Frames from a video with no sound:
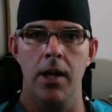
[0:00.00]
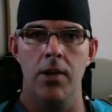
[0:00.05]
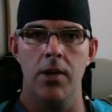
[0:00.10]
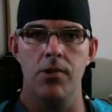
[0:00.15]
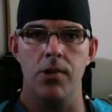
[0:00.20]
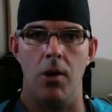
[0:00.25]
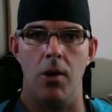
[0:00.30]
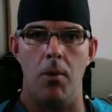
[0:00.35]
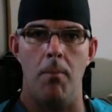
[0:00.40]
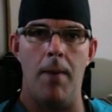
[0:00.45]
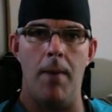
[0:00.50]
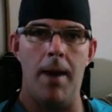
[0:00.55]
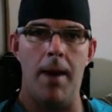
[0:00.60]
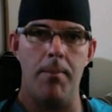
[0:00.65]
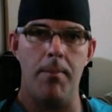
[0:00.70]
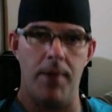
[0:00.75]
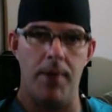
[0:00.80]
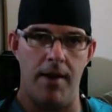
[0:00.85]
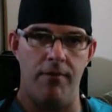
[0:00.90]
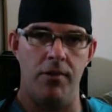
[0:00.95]
So my
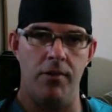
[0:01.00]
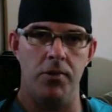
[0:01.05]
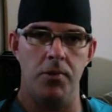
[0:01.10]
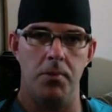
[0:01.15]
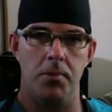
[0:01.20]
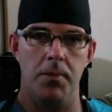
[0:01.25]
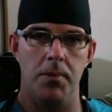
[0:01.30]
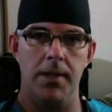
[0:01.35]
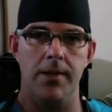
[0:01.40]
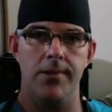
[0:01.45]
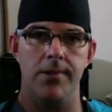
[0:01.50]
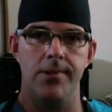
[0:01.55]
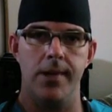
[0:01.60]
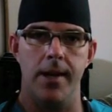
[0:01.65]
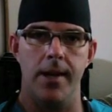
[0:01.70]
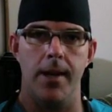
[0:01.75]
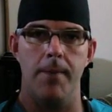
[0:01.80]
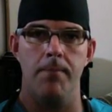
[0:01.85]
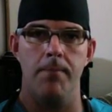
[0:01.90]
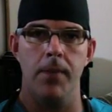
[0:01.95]
preference would be to
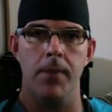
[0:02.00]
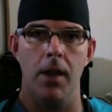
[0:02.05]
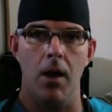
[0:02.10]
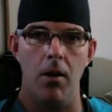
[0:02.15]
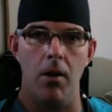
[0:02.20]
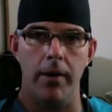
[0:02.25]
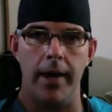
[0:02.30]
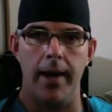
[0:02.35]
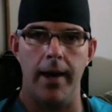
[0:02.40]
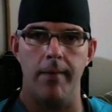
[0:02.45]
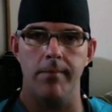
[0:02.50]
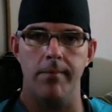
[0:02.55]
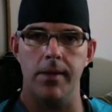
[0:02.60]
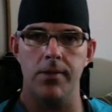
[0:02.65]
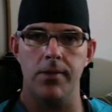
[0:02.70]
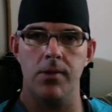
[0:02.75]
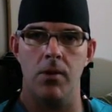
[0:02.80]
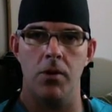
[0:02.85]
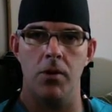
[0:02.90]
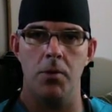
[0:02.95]
say, okay, it's
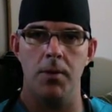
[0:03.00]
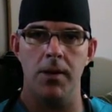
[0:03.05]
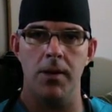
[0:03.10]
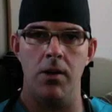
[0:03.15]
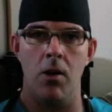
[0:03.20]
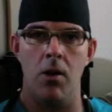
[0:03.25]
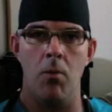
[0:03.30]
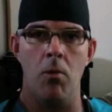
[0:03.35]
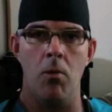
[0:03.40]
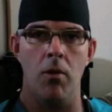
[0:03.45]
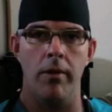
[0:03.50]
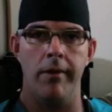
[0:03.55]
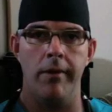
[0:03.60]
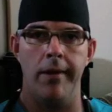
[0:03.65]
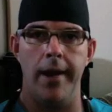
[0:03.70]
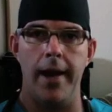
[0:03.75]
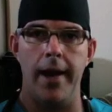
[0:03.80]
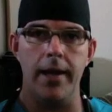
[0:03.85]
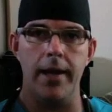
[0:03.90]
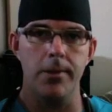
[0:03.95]
going to be no more than
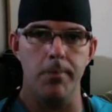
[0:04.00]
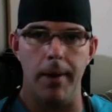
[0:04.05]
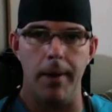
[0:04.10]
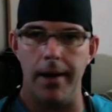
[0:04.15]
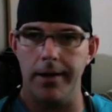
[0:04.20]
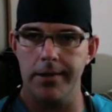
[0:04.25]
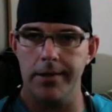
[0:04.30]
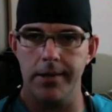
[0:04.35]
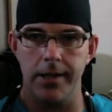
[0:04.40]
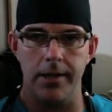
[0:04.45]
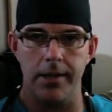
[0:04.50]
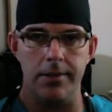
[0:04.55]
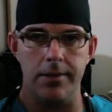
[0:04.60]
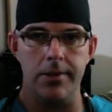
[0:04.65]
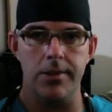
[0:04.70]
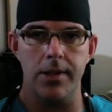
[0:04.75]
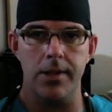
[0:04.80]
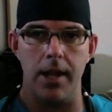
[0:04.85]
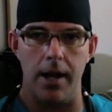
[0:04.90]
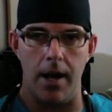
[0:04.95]
X bucks to get you
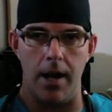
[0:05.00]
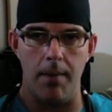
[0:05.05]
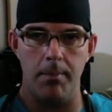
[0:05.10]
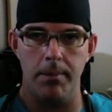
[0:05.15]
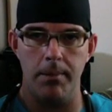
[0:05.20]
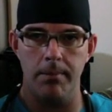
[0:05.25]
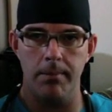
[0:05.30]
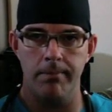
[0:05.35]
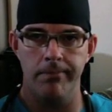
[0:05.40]
set up,